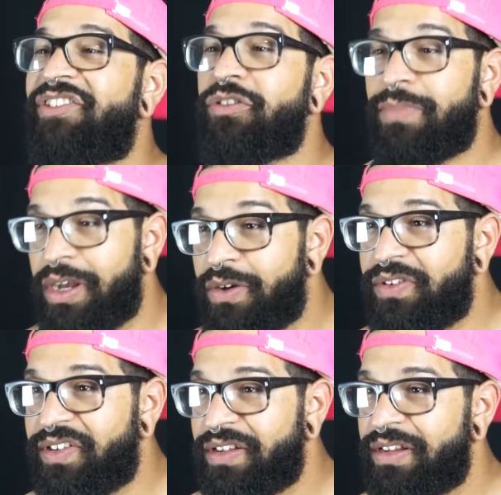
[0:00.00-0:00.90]
Easter
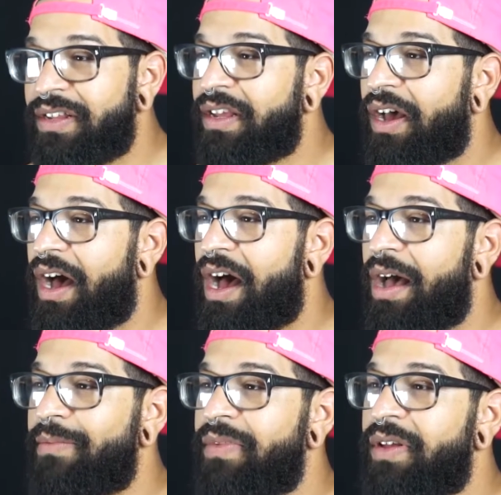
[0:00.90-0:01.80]
bows.
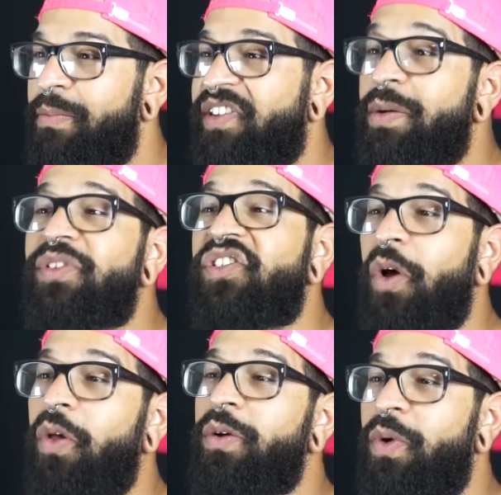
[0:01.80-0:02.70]
Um, but someone
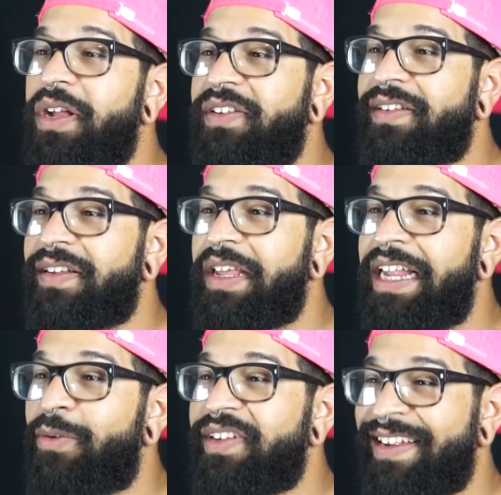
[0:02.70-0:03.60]
stole her once,
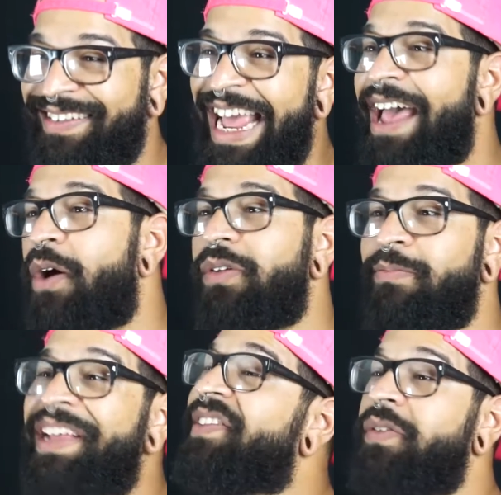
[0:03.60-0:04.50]
and it was a
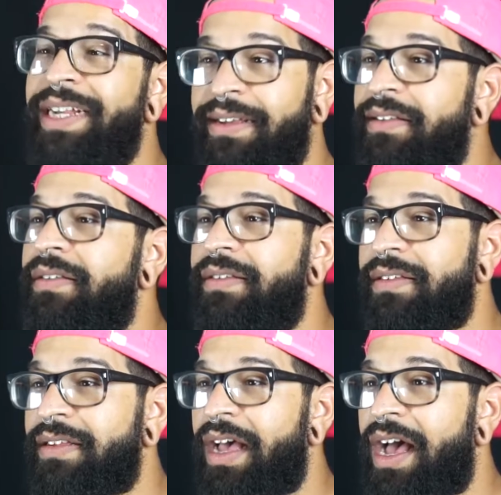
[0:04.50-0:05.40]
town mystery
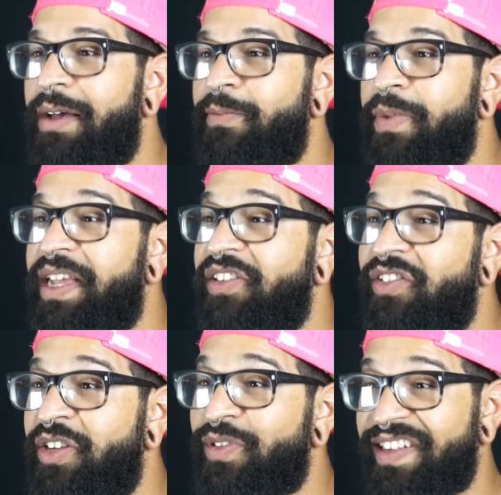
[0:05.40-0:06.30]
um,
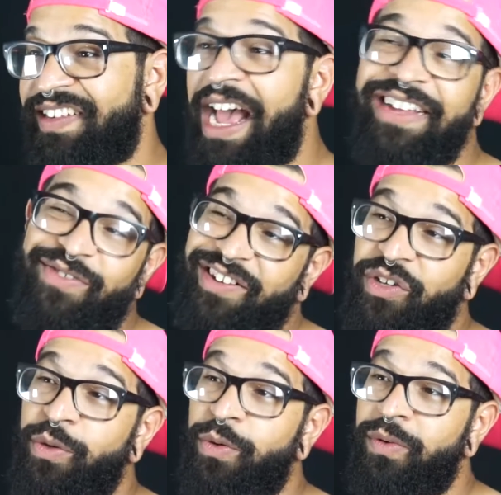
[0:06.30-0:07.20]
because she was the size of like
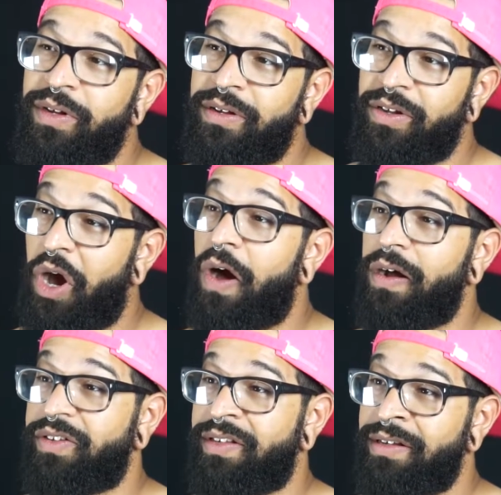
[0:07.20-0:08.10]
two
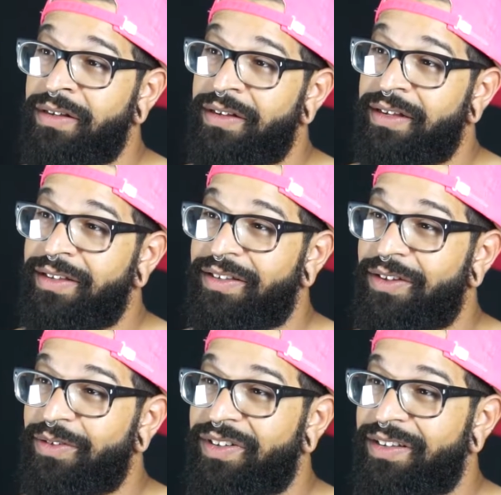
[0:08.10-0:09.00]
cars.
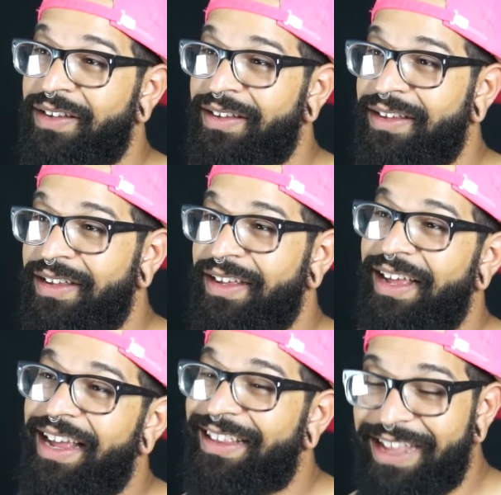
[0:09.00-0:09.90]
So that was Atlanta.
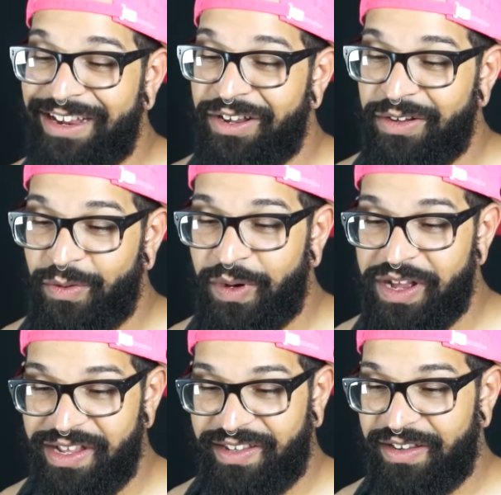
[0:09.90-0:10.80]
Atlanta
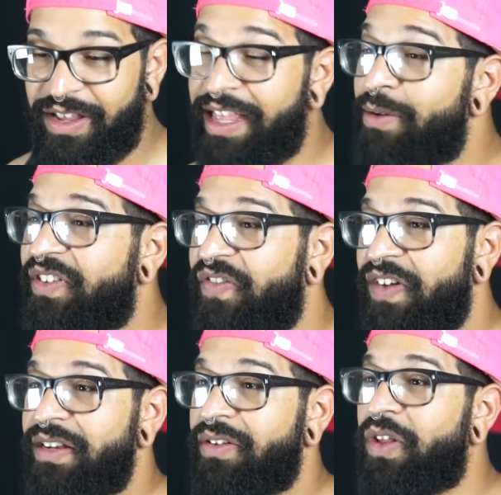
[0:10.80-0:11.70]
was Atlanta was
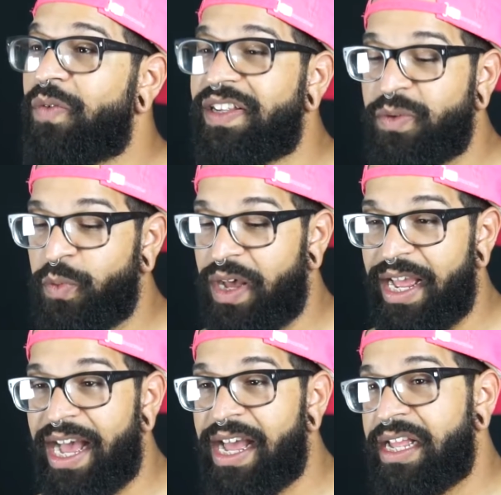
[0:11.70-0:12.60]
fun. The only reason
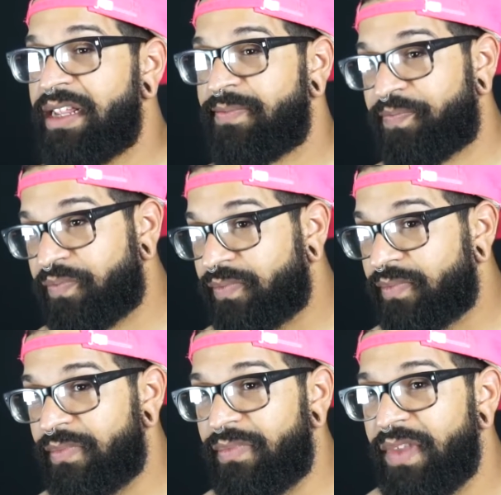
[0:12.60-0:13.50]
why I,
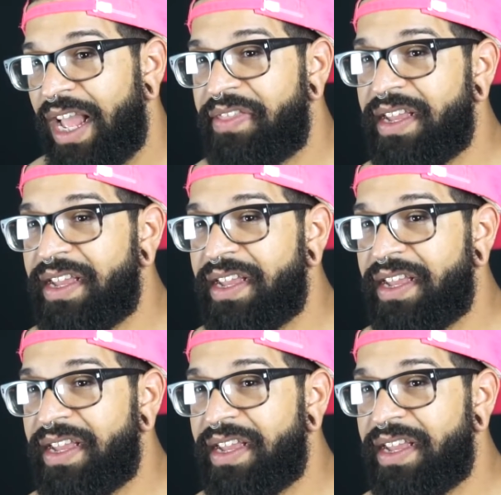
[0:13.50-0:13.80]
I